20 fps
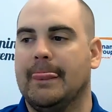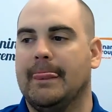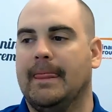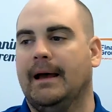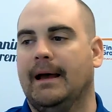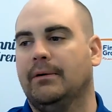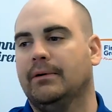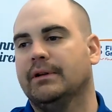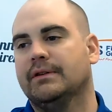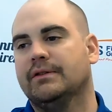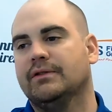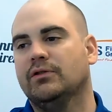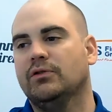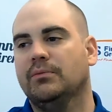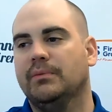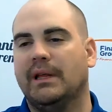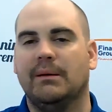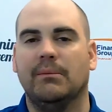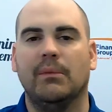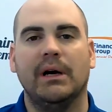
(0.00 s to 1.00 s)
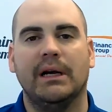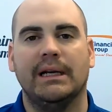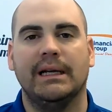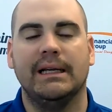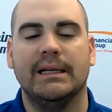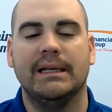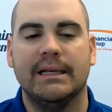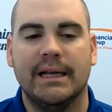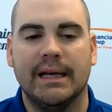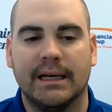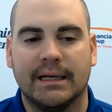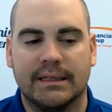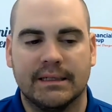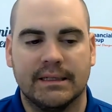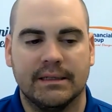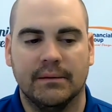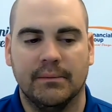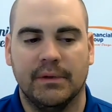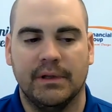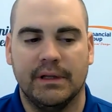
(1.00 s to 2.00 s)
I would assume they might
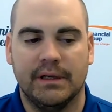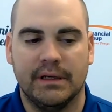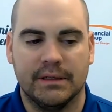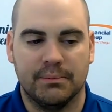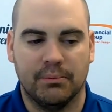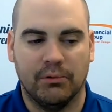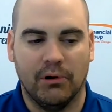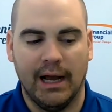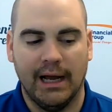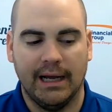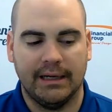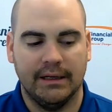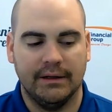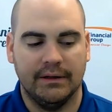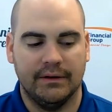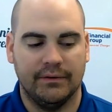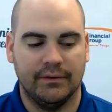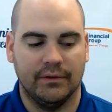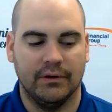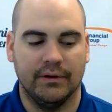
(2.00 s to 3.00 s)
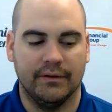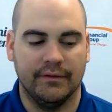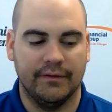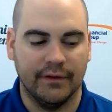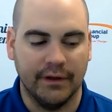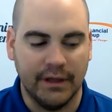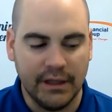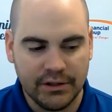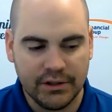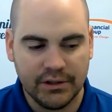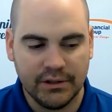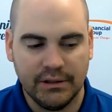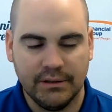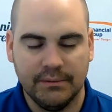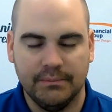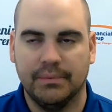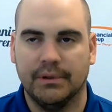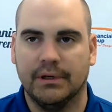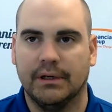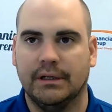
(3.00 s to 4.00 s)
index some of these brackets for
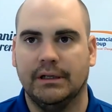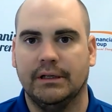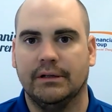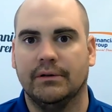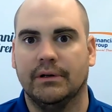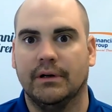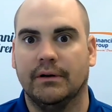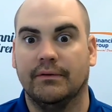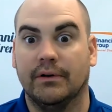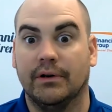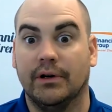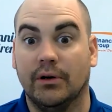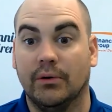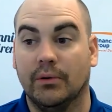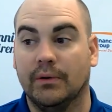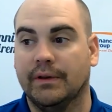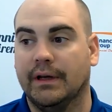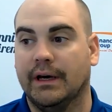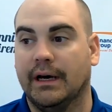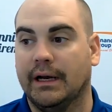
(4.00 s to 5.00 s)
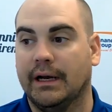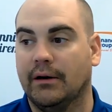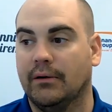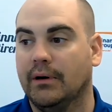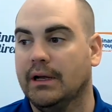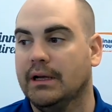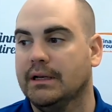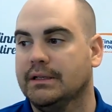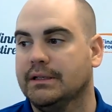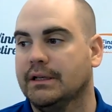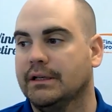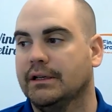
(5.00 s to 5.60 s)
inflation, but you never know with the IRS.